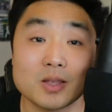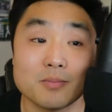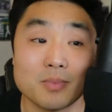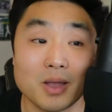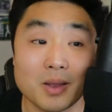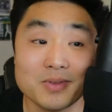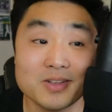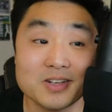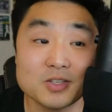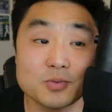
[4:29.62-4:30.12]

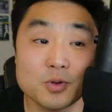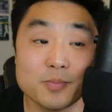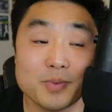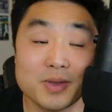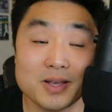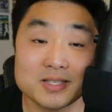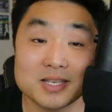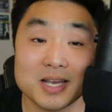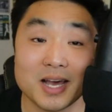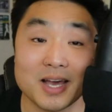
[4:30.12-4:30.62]
maybe this would
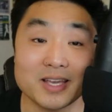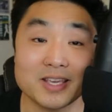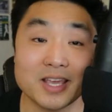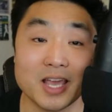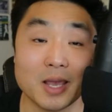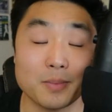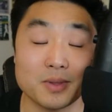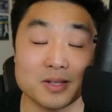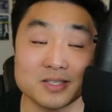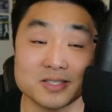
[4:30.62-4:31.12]
be a tie
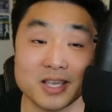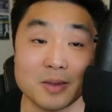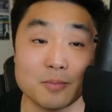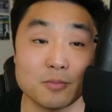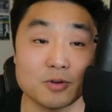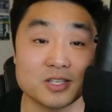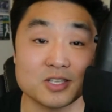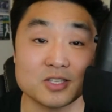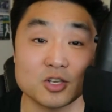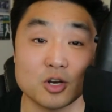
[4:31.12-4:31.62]
game. This game
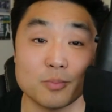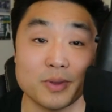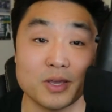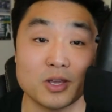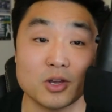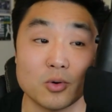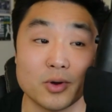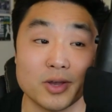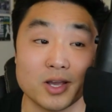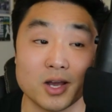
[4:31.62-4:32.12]
would still be
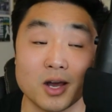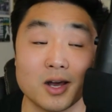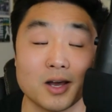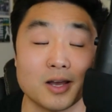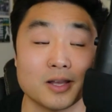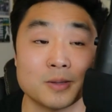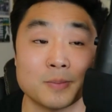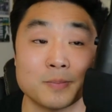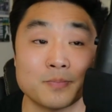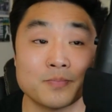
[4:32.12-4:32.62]
going
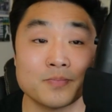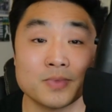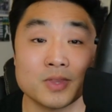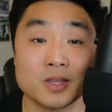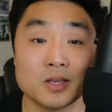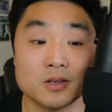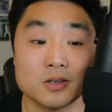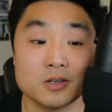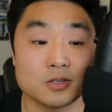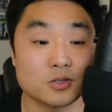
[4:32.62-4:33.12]
on.
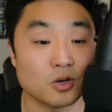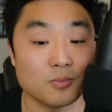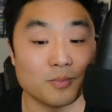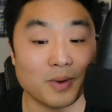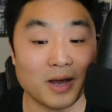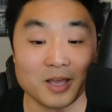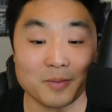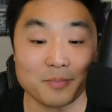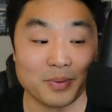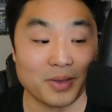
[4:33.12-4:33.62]
So, in
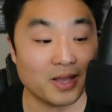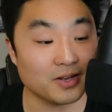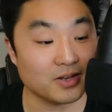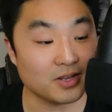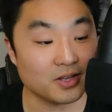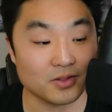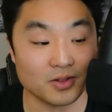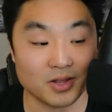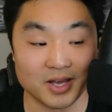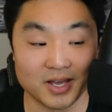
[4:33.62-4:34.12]
my
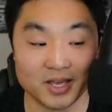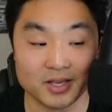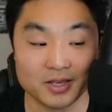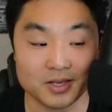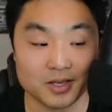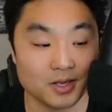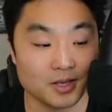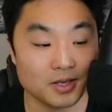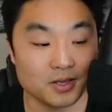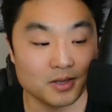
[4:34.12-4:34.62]
opinion,
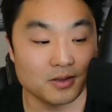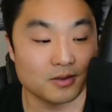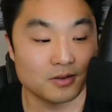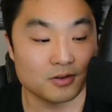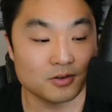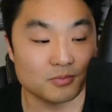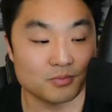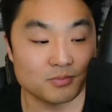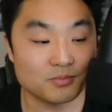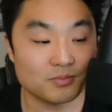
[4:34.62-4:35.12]
like
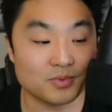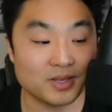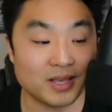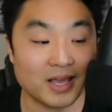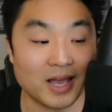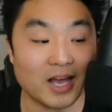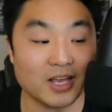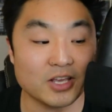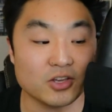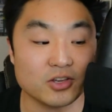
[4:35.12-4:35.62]

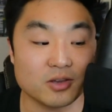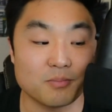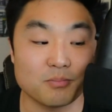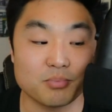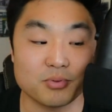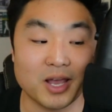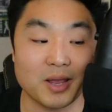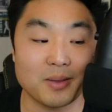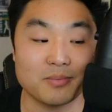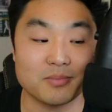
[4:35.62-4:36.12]
yeah, you can
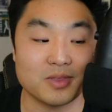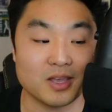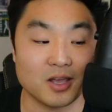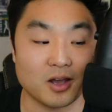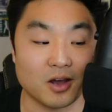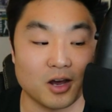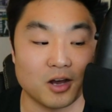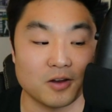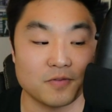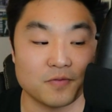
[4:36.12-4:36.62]
blame the
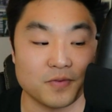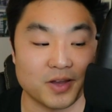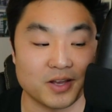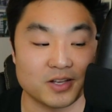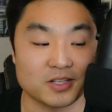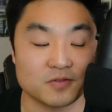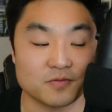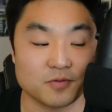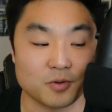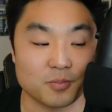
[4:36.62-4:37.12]

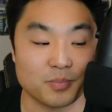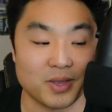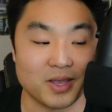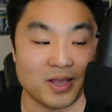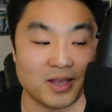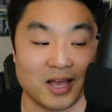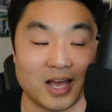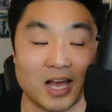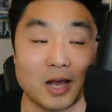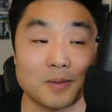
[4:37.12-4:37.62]
offense for
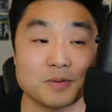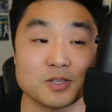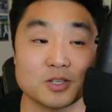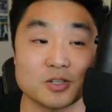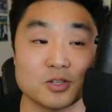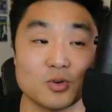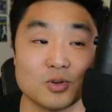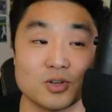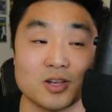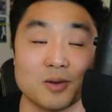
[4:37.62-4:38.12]
being
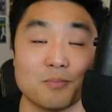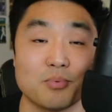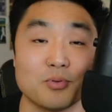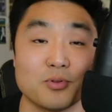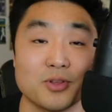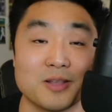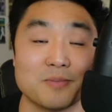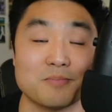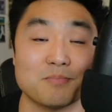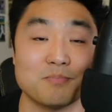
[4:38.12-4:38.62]
absolute
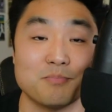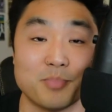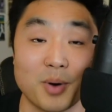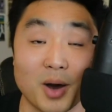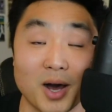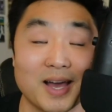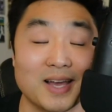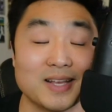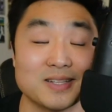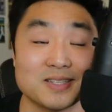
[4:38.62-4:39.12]
complete,
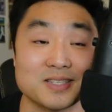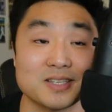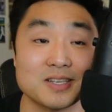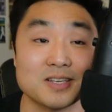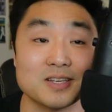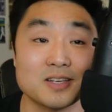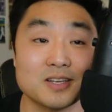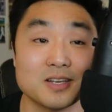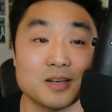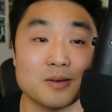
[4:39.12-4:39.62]
but
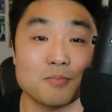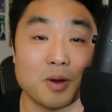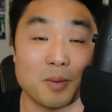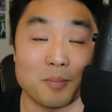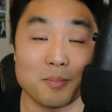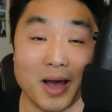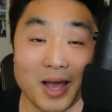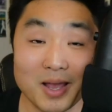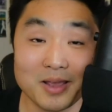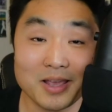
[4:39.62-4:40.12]
but
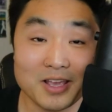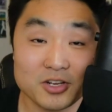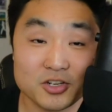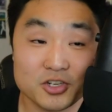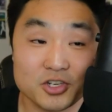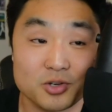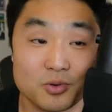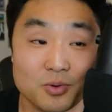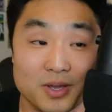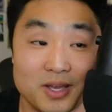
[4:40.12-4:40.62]
my
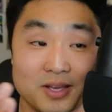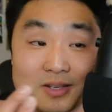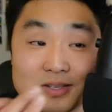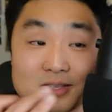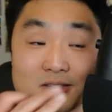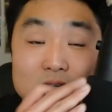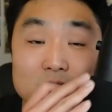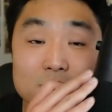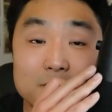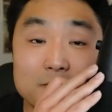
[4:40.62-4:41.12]
issue
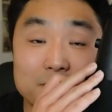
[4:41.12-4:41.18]
is